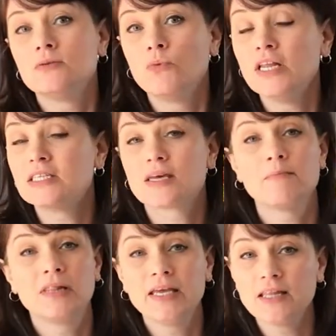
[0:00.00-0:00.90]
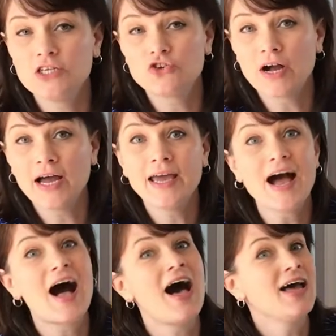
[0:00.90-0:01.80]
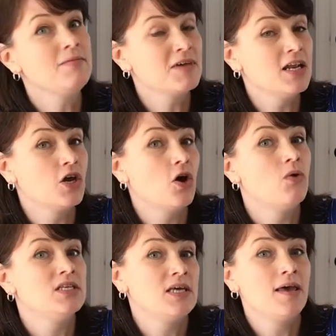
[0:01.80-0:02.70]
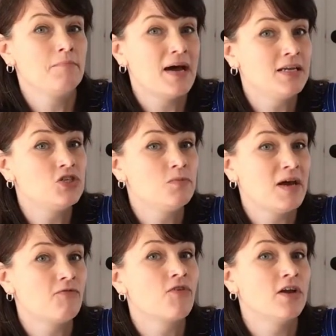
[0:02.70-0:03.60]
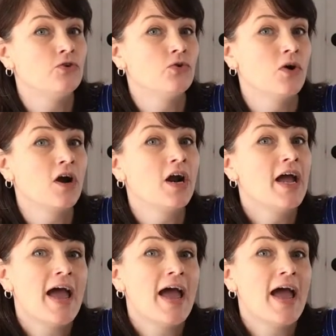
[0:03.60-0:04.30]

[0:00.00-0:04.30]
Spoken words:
When it's completely dry, I'm gonna go and tape mine to my front door,